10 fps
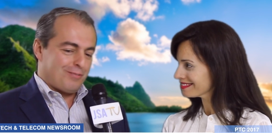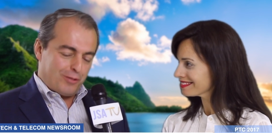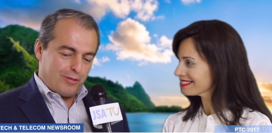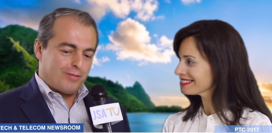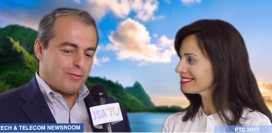
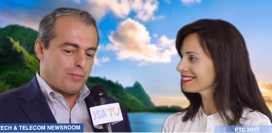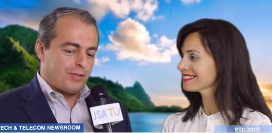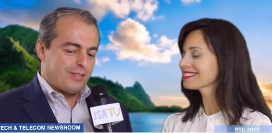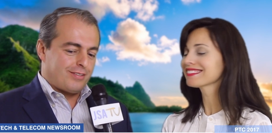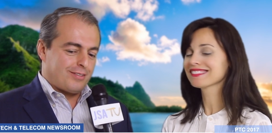Speaker 1: and we're we're
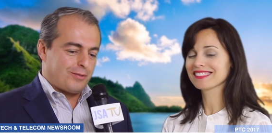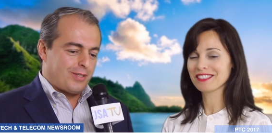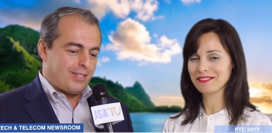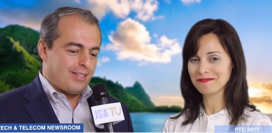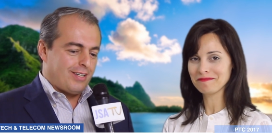pleased
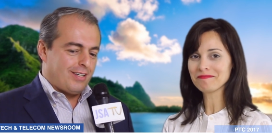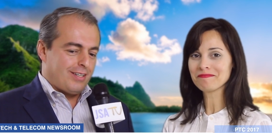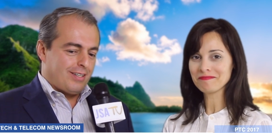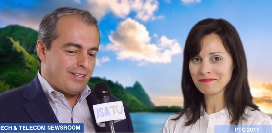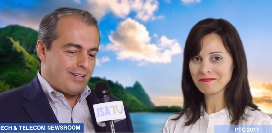to. Uh,
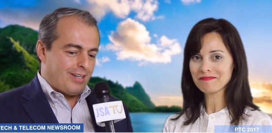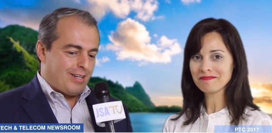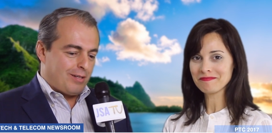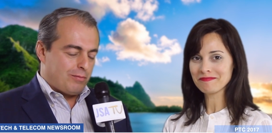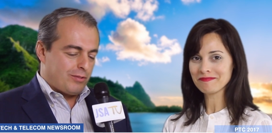
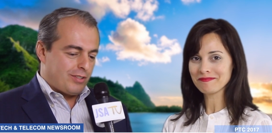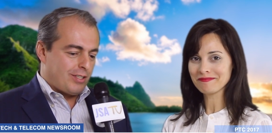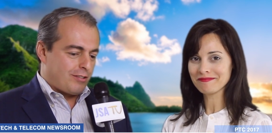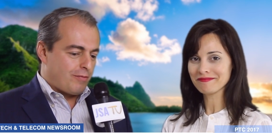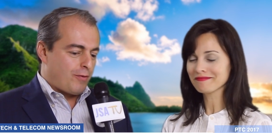Um,
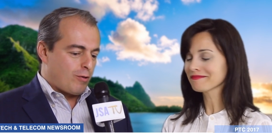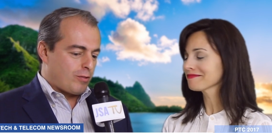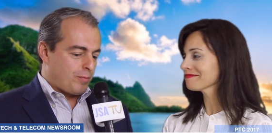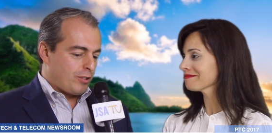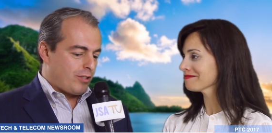see that some
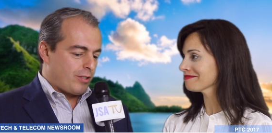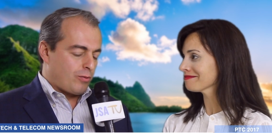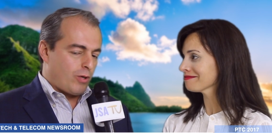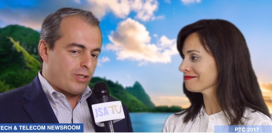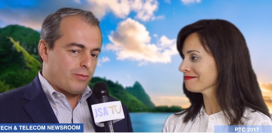folks
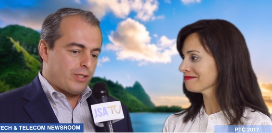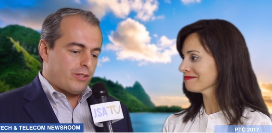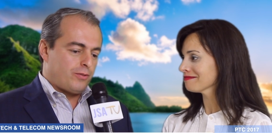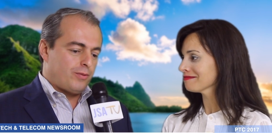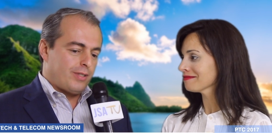appreciate the work that we
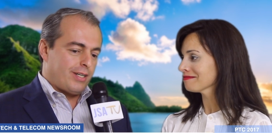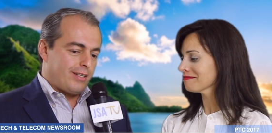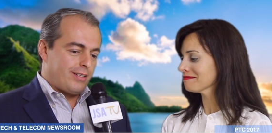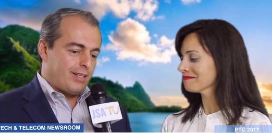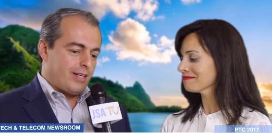do.
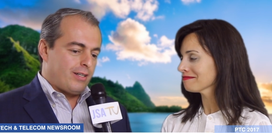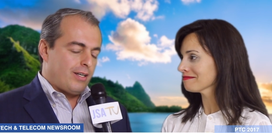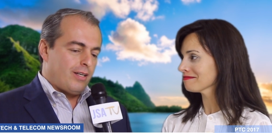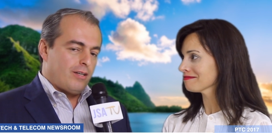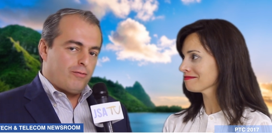And uh,
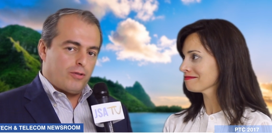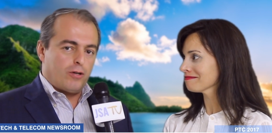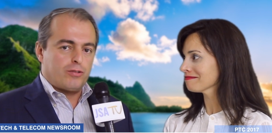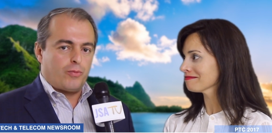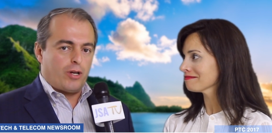for
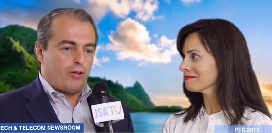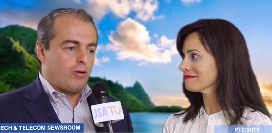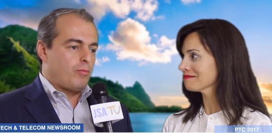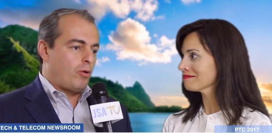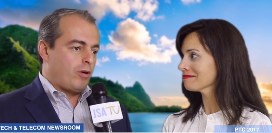those that want to
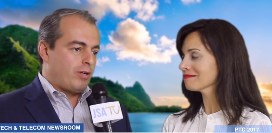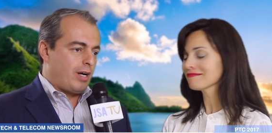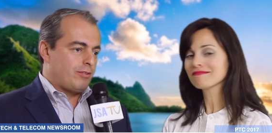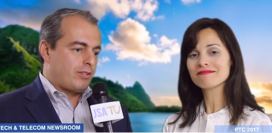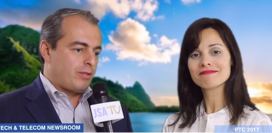learn more,
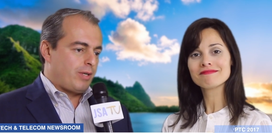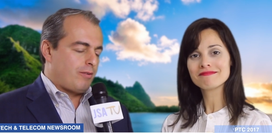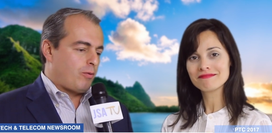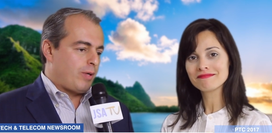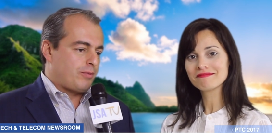obviously
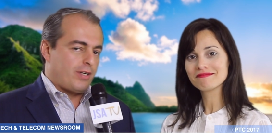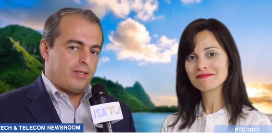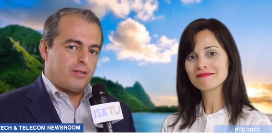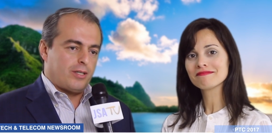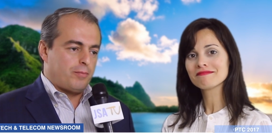we have a
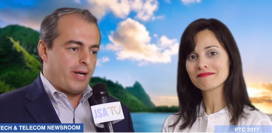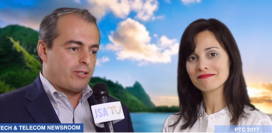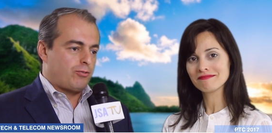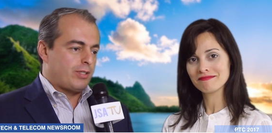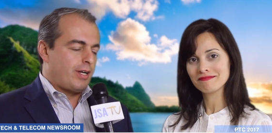website, uh,
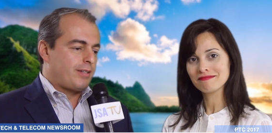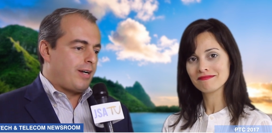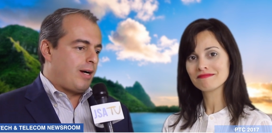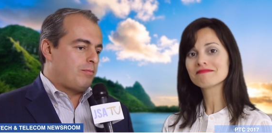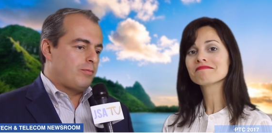bank street
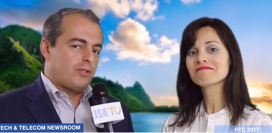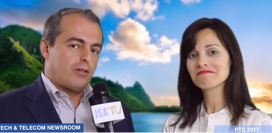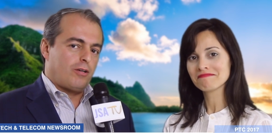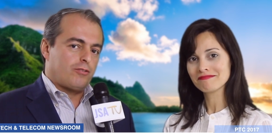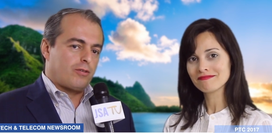dot com.
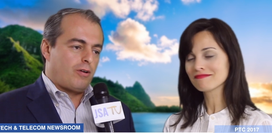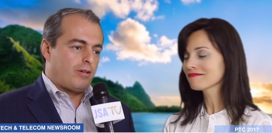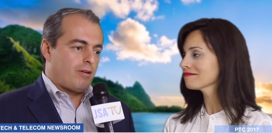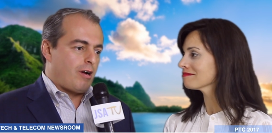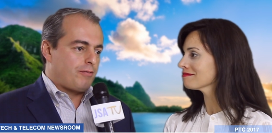You could also call our